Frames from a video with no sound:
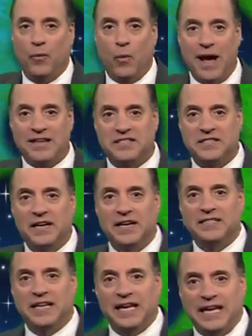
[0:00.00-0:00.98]
and west
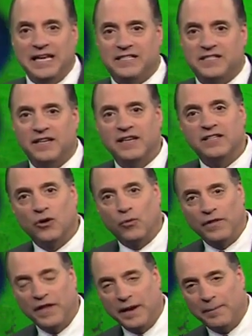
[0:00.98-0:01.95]
to east to
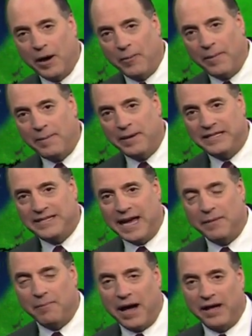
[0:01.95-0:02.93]
within about maybe
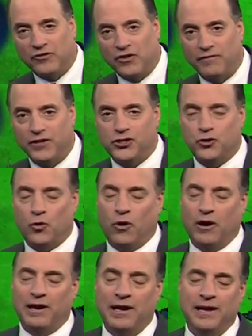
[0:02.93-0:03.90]
10 miles of the
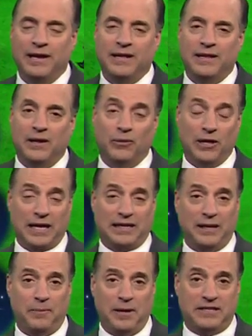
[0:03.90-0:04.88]
shore, there will
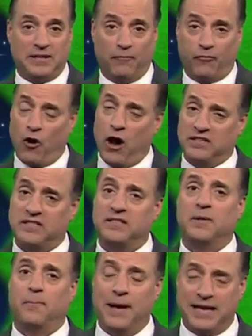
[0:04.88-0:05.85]
likely be some
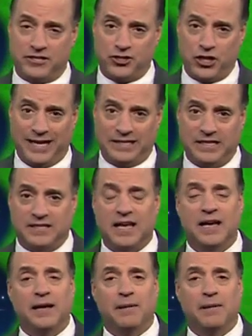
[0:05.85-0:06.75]
frost. The best chances,